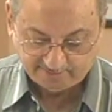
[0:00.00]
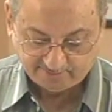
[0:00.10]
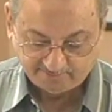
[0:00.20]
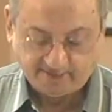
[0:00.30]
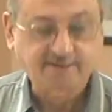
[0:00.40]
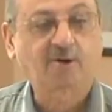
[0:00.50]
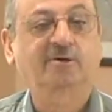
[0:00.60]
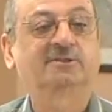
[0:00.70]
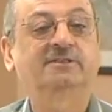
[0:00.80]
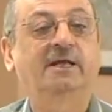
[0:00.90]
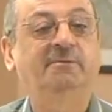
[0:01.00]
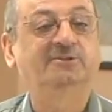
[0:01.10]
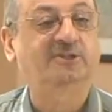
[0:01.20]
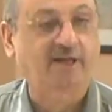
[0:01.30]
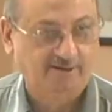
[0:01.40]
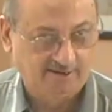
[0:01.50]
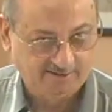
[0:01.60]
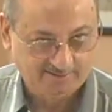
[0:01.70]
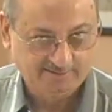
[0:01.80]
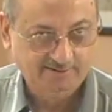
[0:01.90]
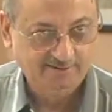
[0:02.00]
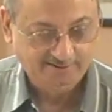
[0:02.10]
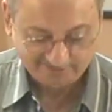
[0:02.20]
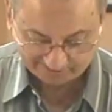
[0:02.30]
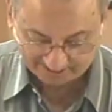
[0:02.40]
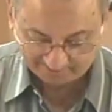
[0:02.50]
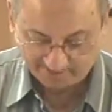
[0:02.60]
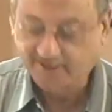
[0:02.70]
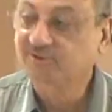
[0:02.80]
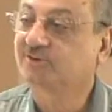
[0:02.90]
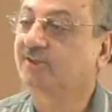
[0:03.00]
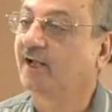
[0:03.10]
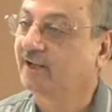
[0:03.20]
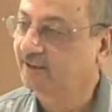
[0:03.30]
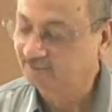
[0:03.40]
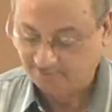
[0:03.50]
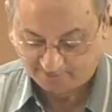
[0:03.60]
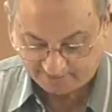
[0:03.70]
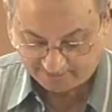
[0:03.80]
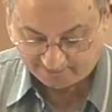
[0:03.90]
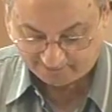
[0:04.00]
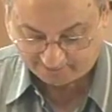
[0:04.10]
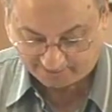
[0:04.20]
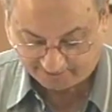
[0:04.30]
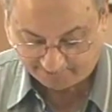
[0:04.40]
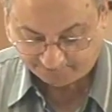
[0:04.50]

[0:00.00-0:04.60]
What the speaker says: My daughter's name is Zahra. Same, az-zahratu. Okay.